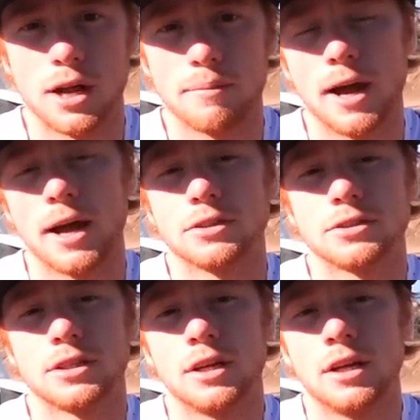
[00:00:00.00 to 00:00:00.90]
at my
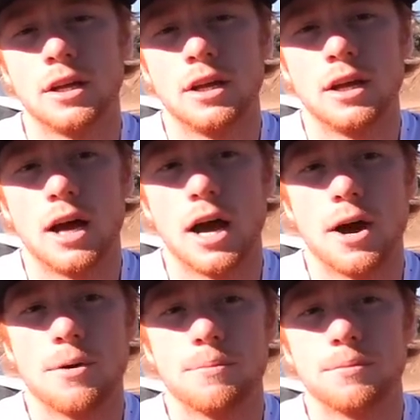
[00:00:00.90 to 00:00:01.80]
house.
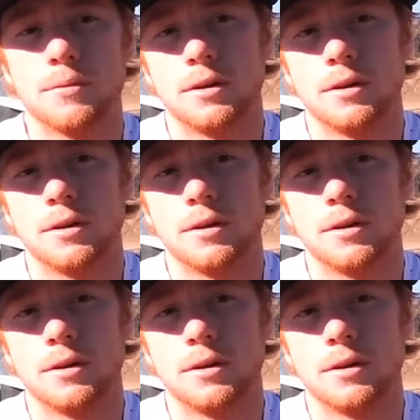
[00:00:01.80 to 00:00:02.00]
Um,